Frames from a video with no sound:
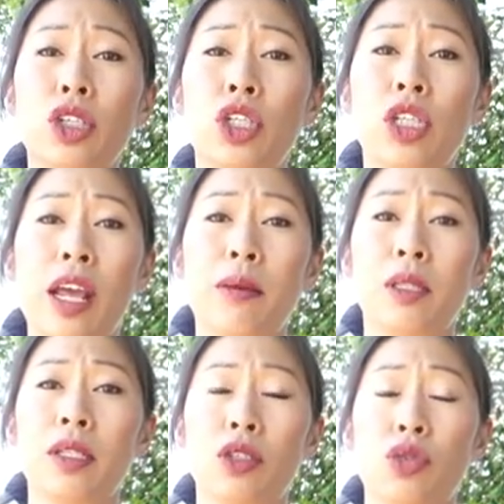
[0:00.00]

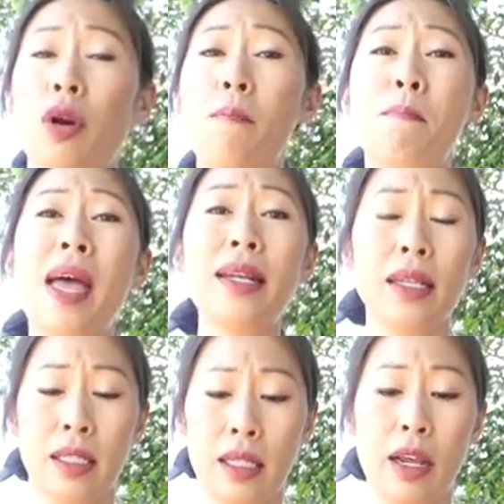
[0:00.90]
shapes
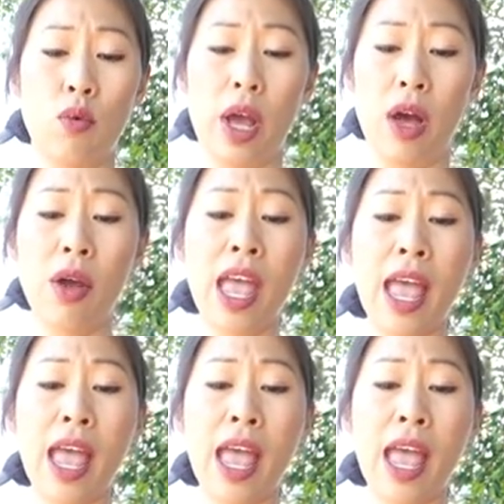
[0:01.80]
tremendously well,